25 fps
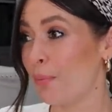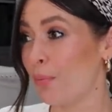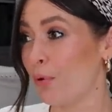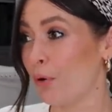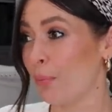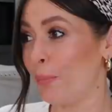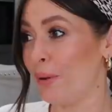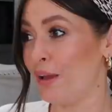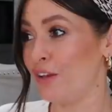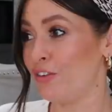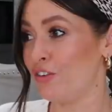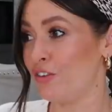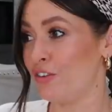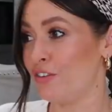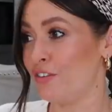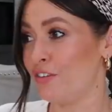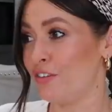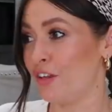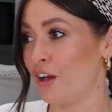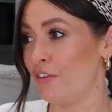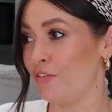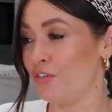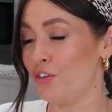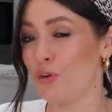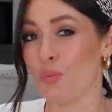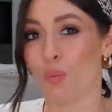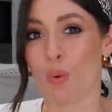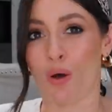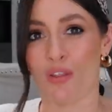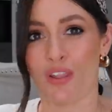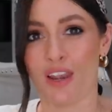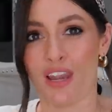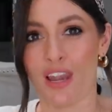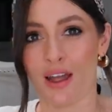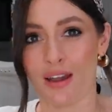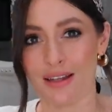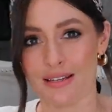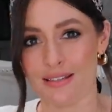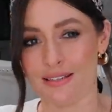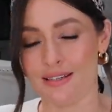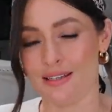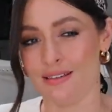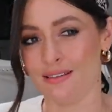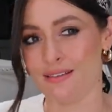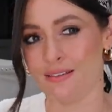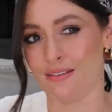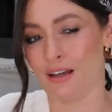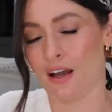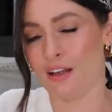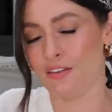more pictures this afternoon while the
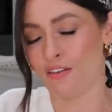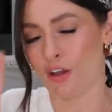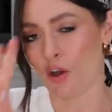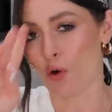lighting's nice.